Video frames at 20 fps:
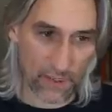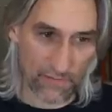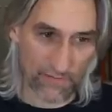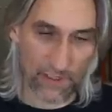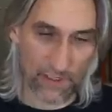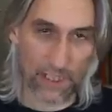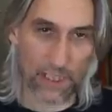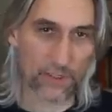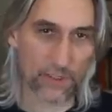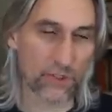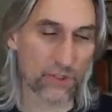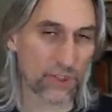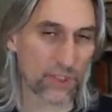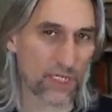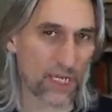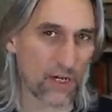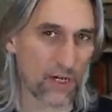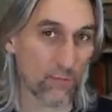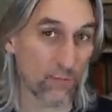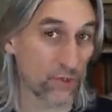of lunged
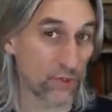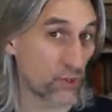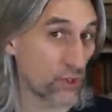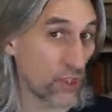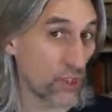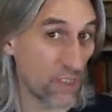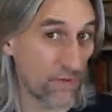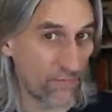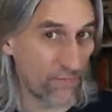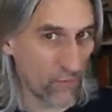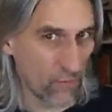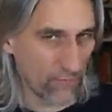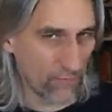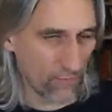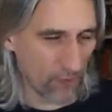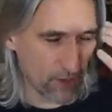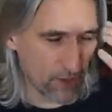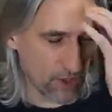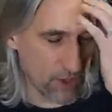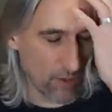out with g four, for
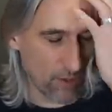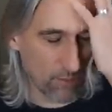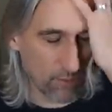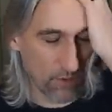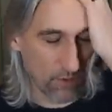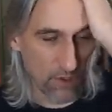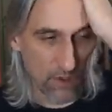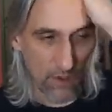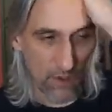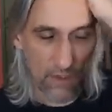example,